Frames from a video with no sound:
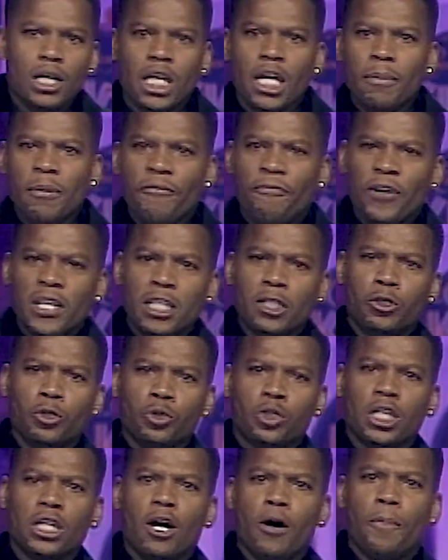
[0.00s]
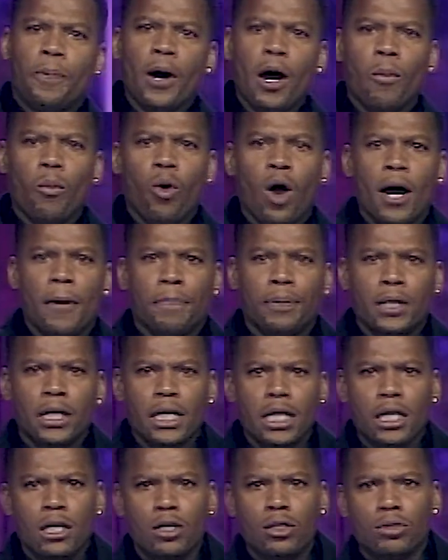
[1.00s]
Give me 52 cents on pump one,
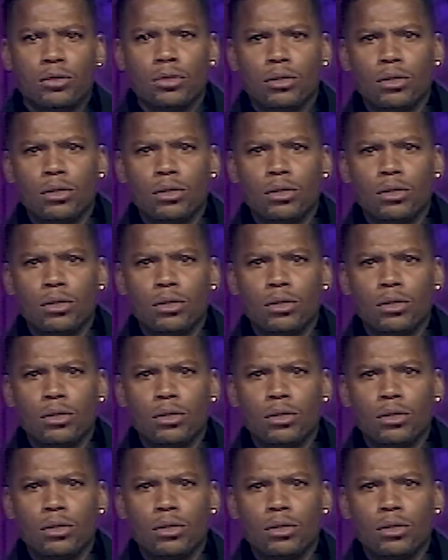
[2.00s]
please.